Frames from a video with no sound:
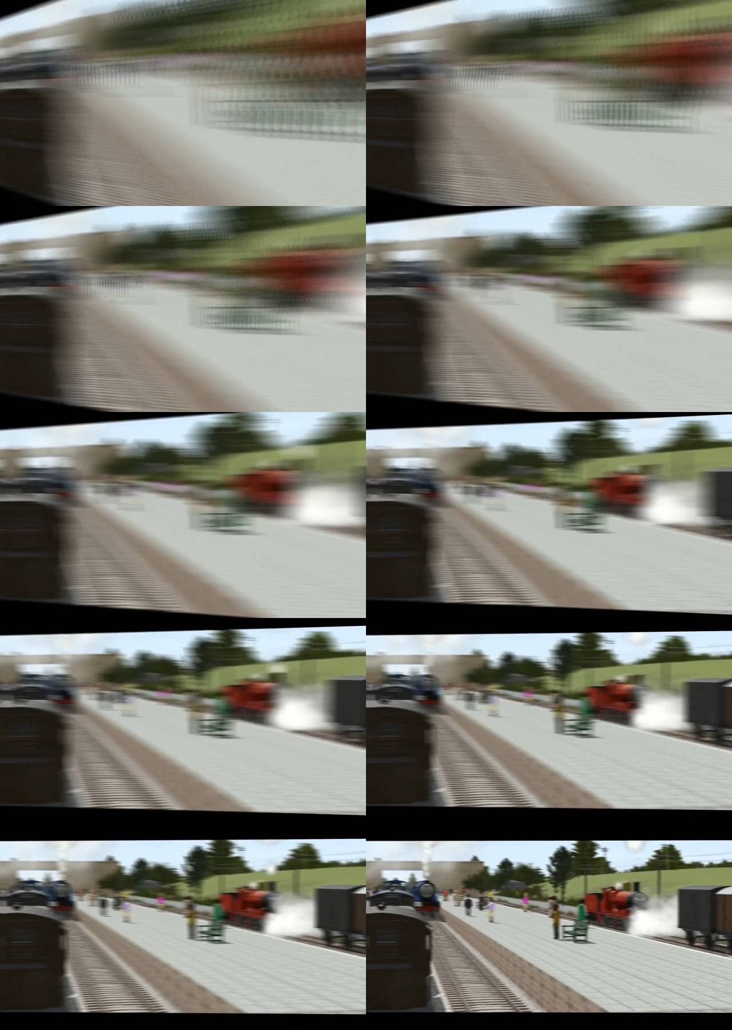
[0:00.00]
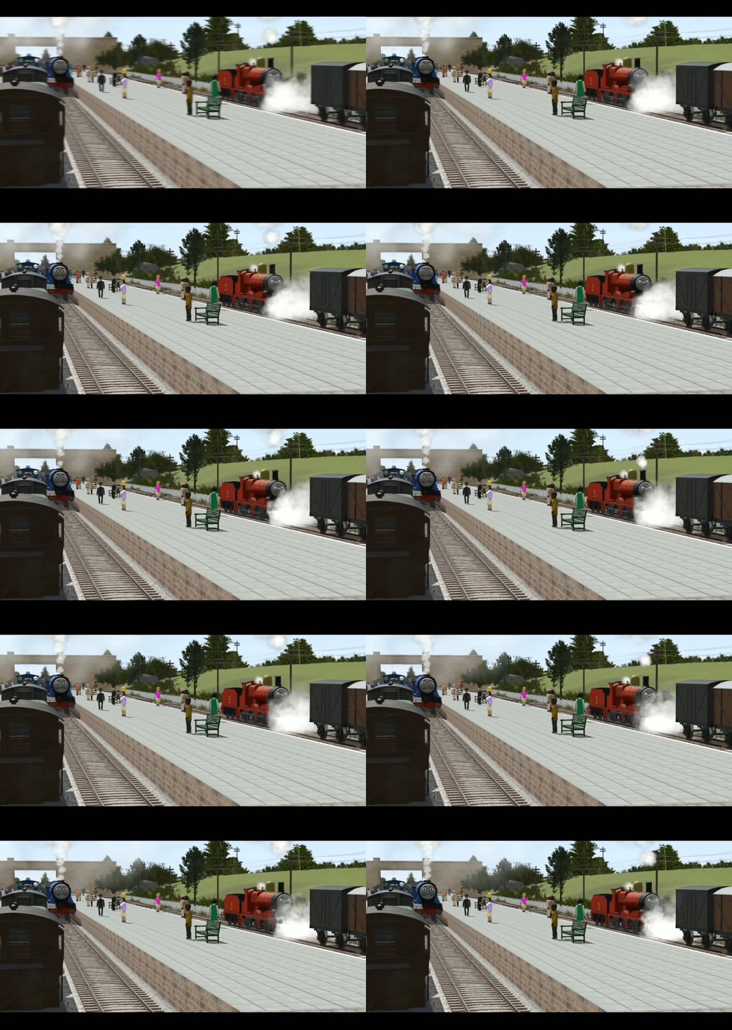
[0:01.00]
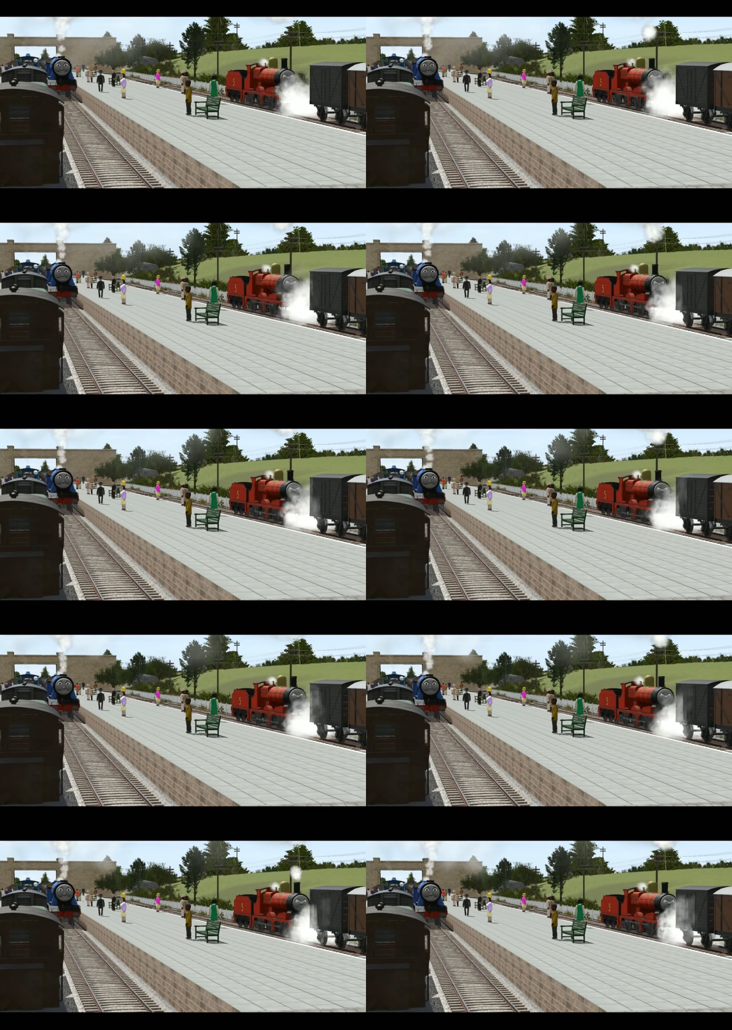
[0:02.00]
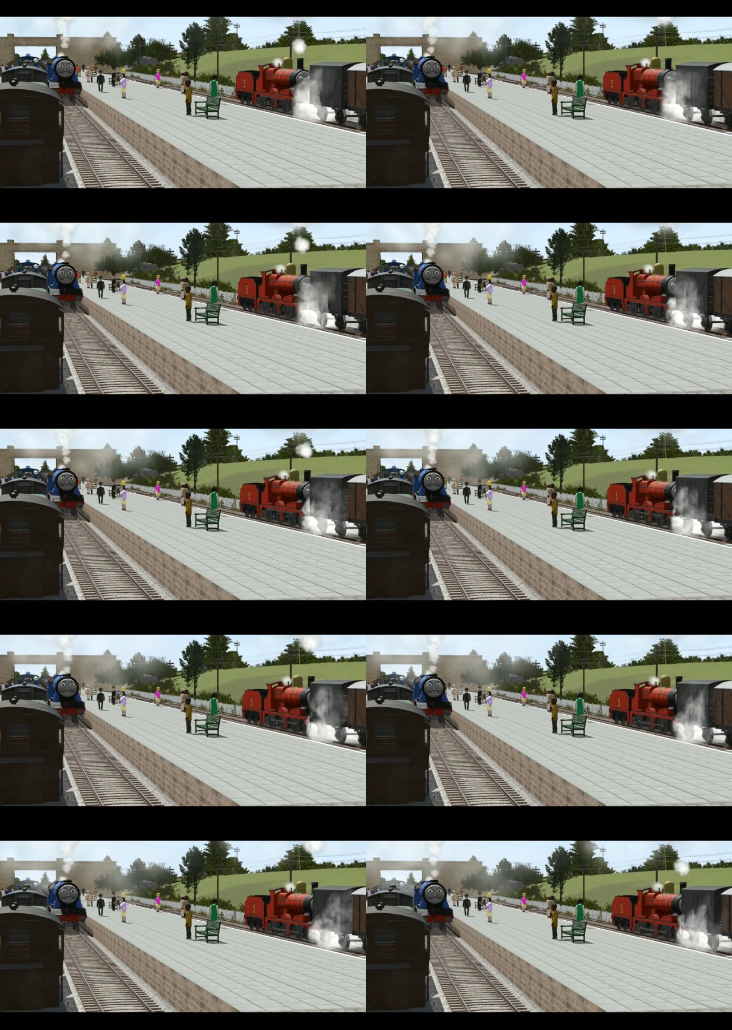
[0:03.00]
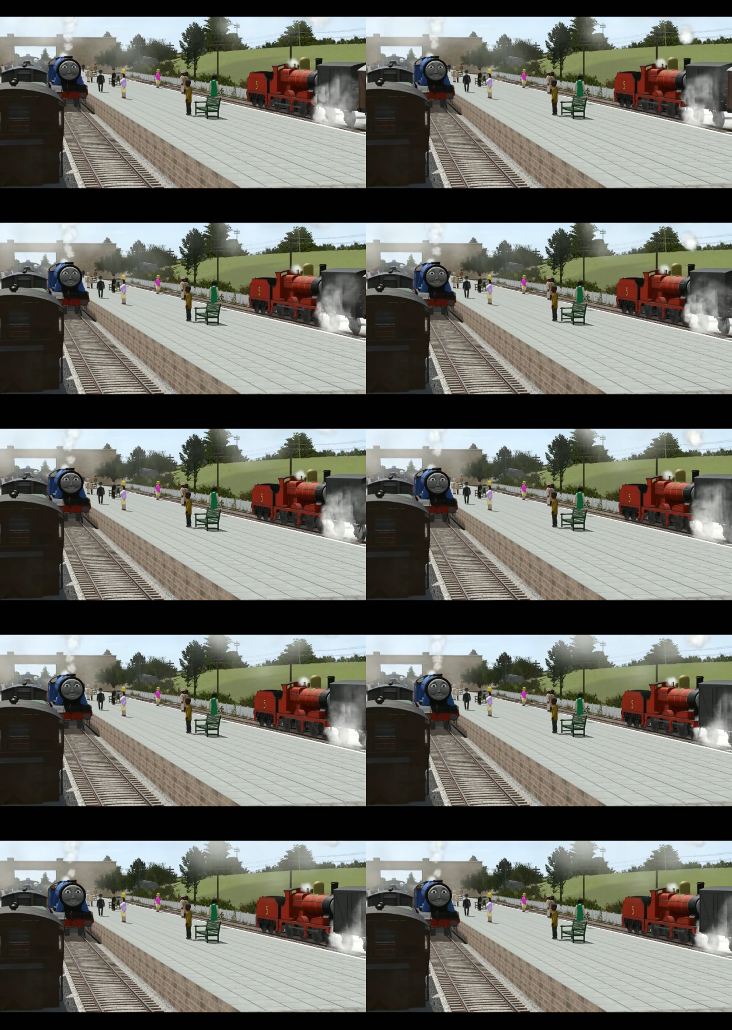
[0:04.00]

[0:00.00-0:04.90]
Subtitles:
[unreadable: no face in view]